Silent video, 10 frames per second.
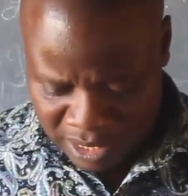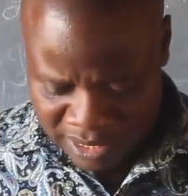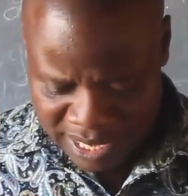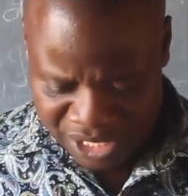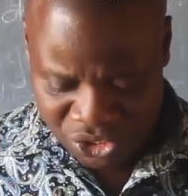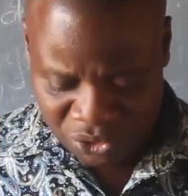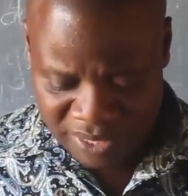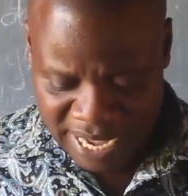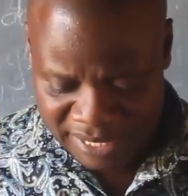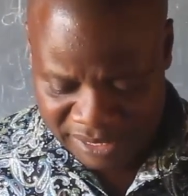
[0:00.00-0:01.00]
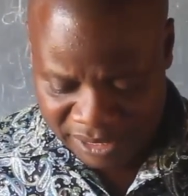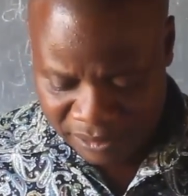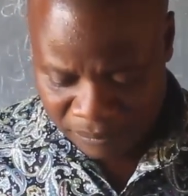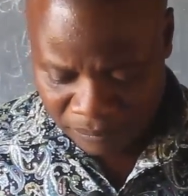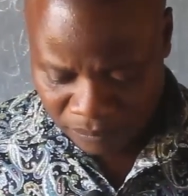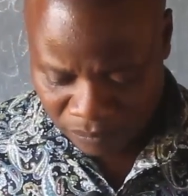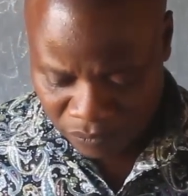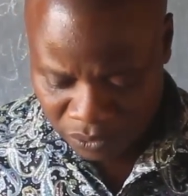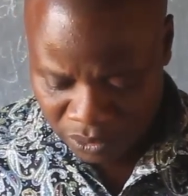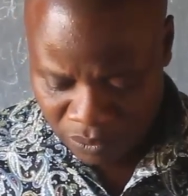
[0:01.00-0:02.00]
in addition to that,
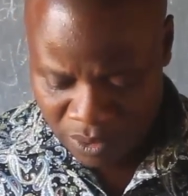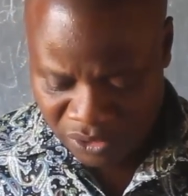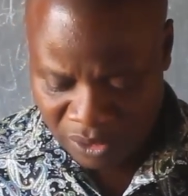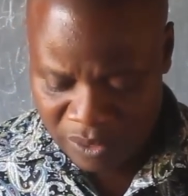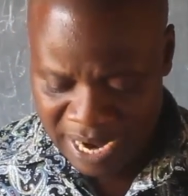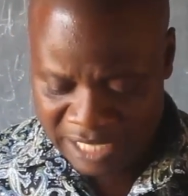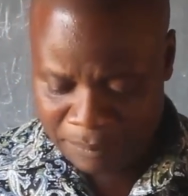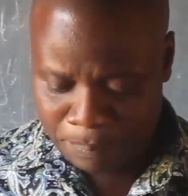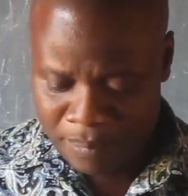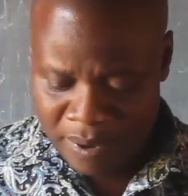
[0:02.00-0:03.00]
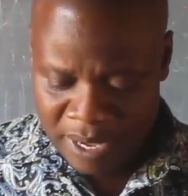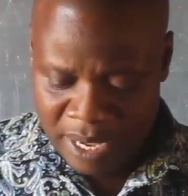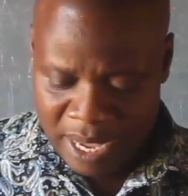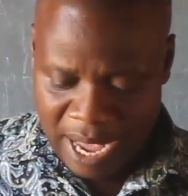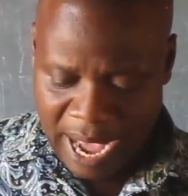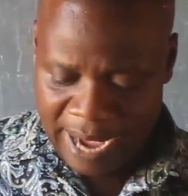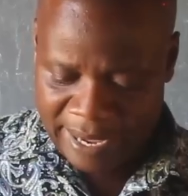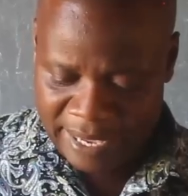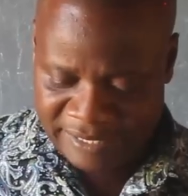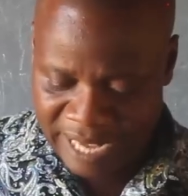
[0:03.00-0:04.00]
we also look at
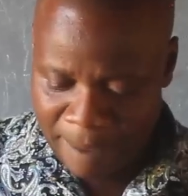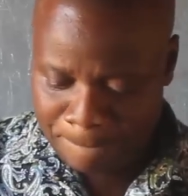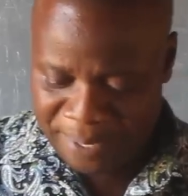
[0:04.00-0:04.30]
Giza